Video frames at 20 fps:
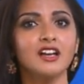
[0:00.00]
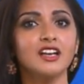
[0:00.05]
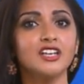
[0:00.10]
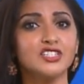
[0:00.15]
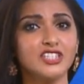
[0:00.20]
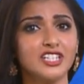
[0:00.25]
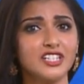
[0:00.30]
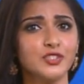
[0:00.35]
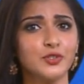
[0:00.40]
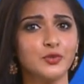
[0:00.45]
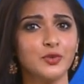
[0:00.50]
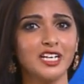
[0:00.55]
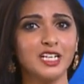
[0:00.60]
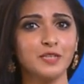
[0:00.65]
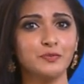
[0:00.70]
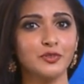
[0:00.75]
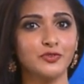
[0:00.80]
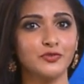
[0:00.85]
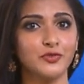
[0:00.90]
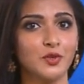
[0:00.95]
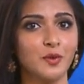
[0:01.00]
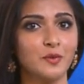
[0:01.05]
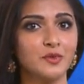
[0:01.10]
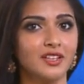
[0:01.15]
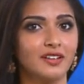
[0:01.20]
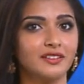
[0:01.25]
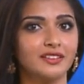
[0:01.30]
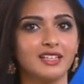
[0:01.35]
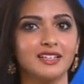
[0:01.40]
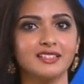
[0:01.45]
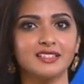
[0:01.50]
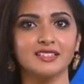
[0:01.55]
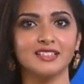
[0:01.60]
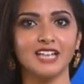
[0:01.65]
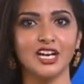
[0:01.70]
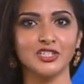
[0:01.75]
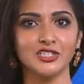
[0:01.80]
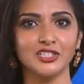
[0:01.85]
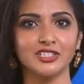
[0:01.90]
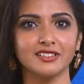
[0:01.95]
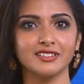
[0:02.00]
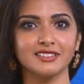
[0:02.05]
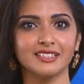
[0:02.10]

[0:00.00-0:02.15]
She's already performed on the international